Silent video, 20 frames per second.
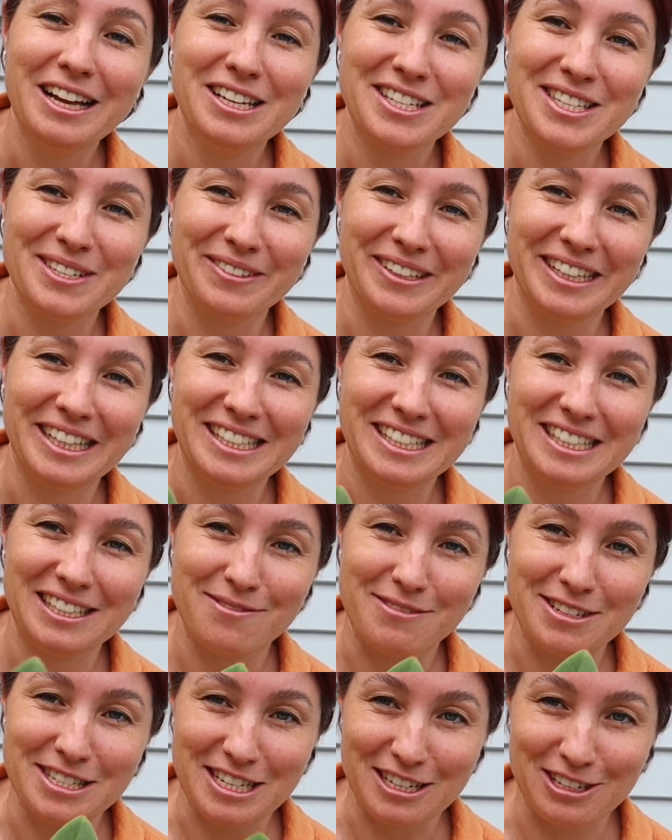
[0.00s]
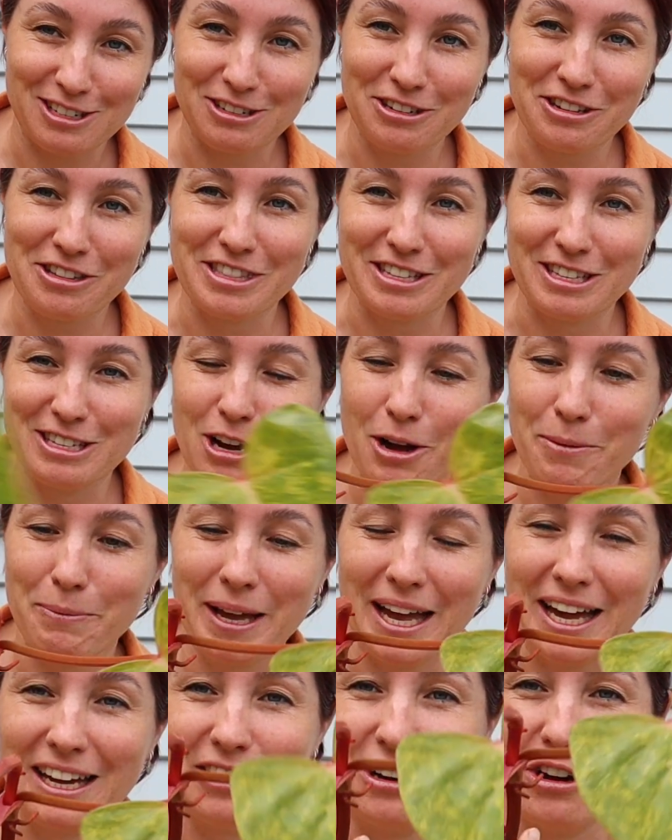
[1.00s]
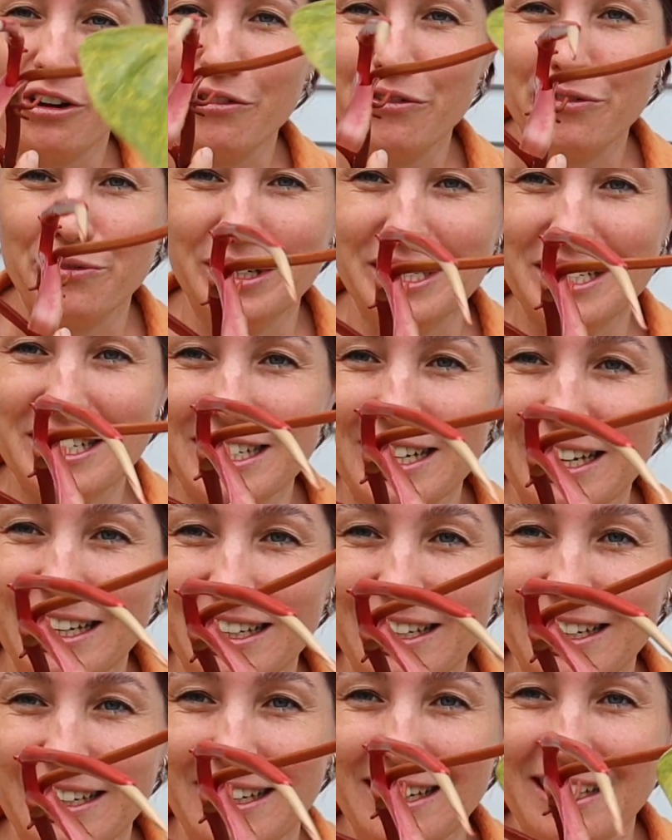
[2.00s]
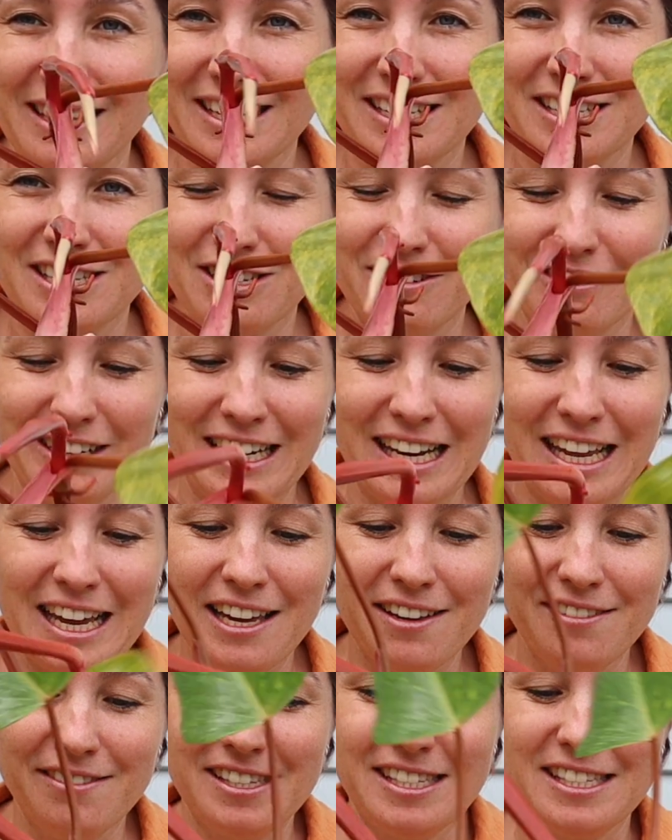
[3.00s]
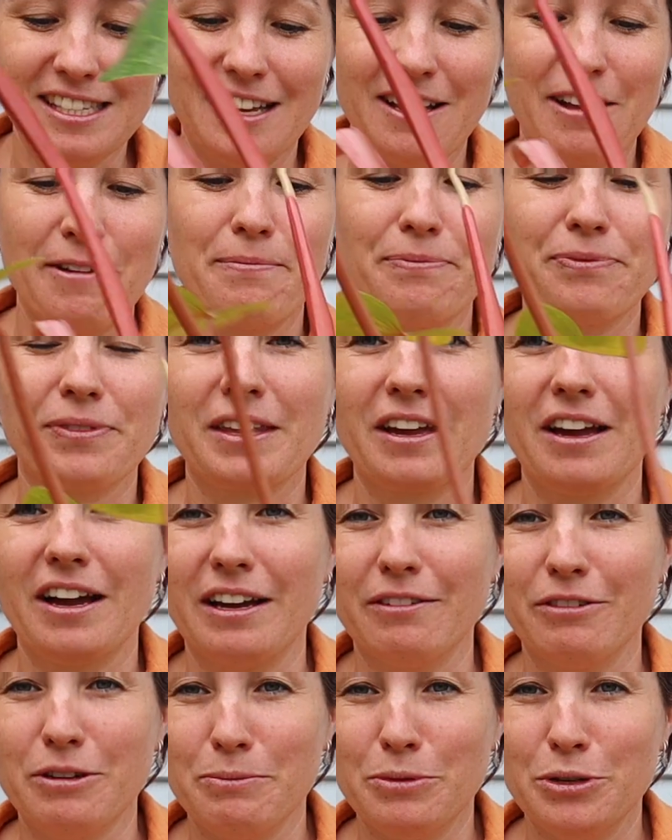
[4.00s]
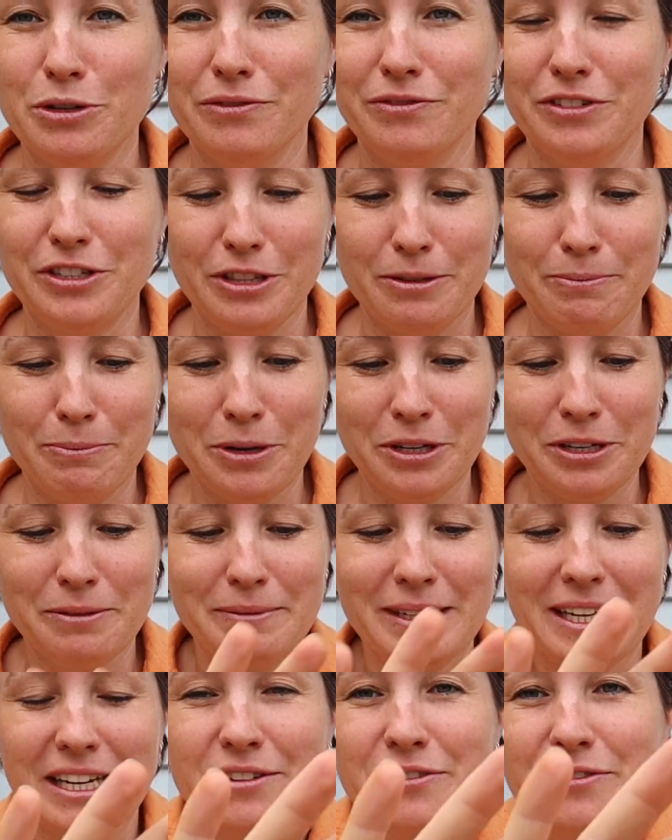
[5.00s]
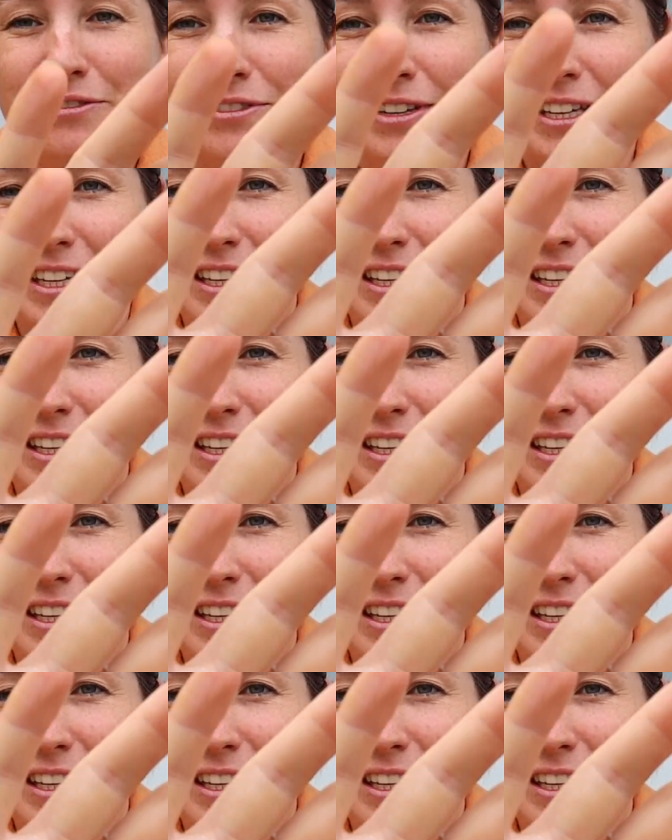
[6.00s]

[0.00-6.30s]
so what I did was I took the top cut off, which are these 3 leaves. I removed the bottom leaf,